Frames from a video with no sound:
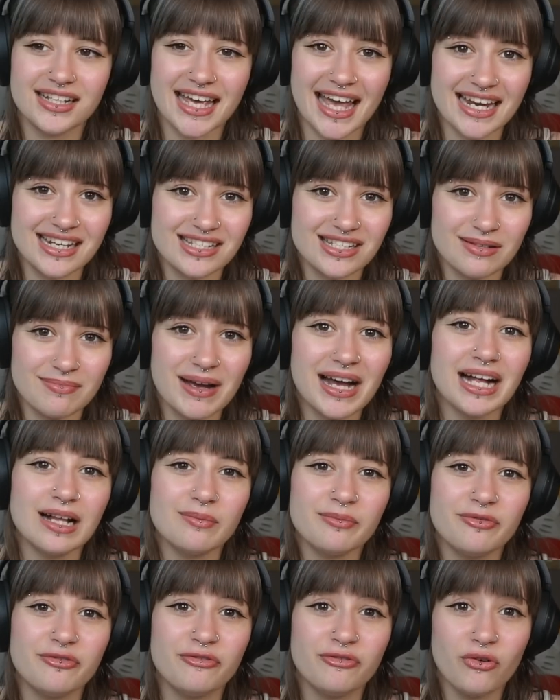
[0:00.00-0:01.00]
getting some
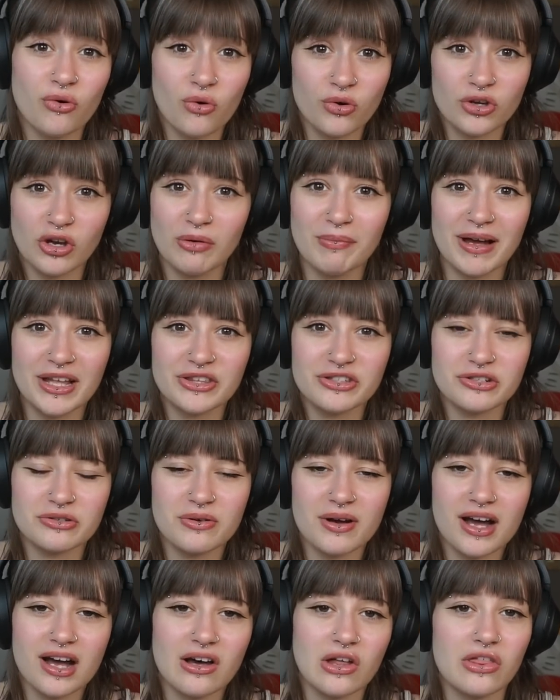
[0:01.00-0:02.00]
help for your
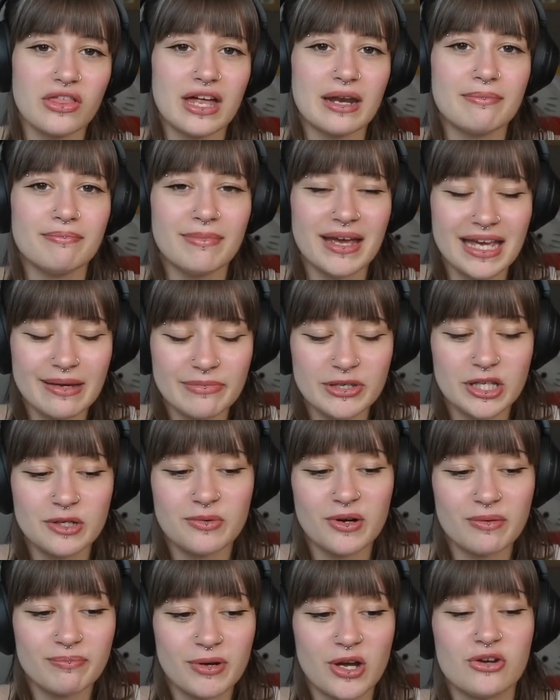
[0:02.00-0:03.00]
mental health, and maybe
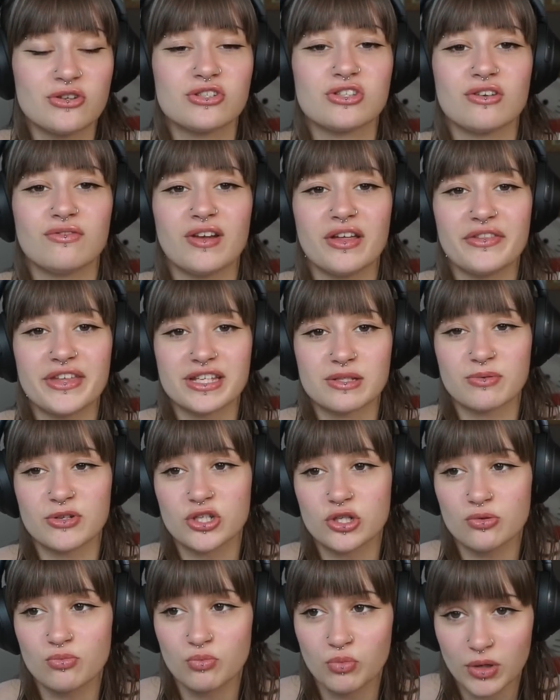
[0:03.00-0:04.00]
you won't post stuff like this,
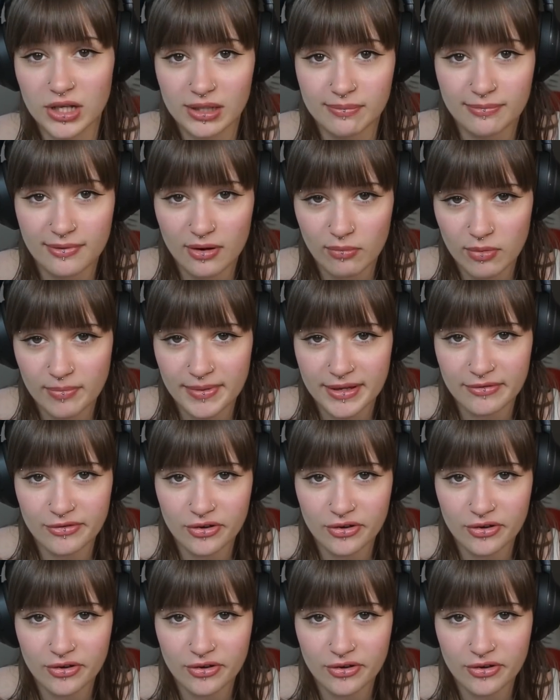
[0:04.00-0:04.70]
which you will probably